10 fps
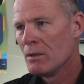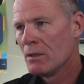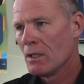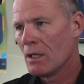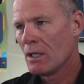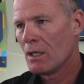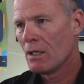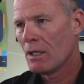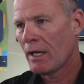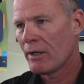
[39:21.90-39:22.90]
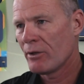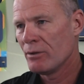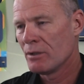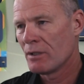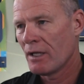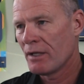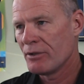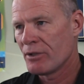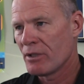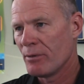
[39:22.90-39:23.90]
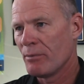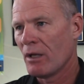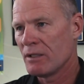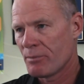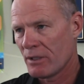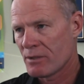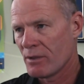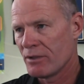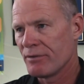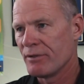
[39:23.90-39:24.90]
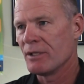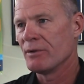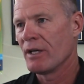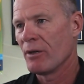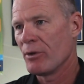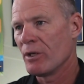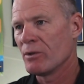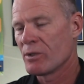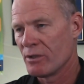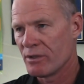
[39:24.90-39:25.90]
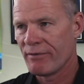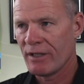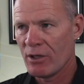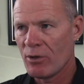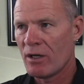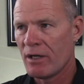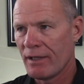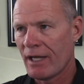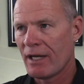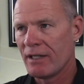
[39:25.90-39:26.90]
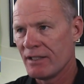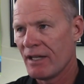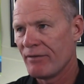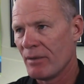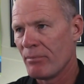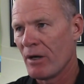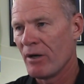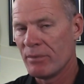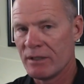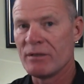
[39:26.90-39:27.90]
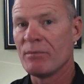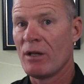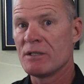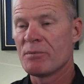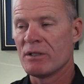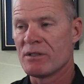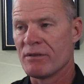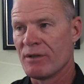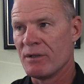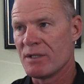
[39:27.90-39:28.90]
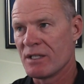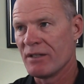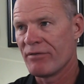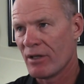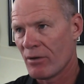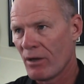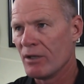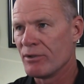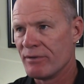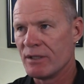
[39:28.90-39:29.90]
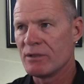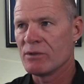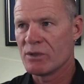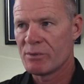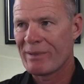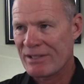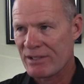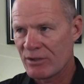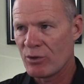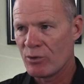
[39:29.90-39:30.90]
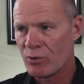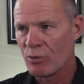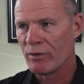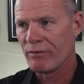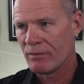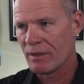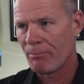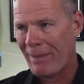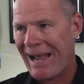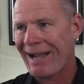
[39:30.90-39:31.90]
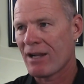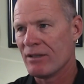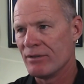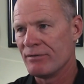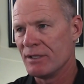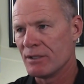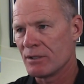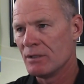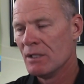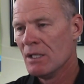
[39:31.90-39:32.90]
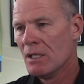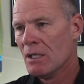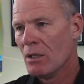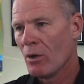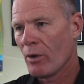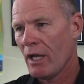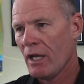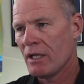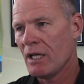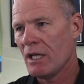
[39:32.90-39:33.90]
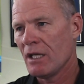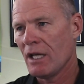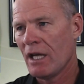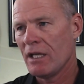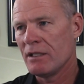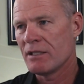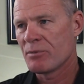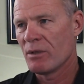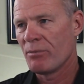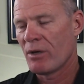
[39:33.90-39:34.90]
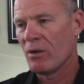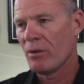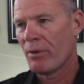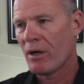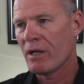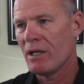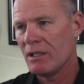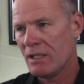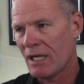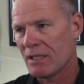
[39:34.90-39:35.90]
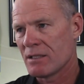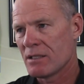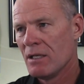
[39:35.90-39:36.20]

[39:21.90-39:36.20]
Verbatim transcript: How to learn how to determine blind spots around your vehicle. There we go. So there's a video on that. I did have that buried, but the blind spots are fairly significant around your vehicles, especially to the back of the vehicle. Okay, King, any tips on parallel parking? Yes.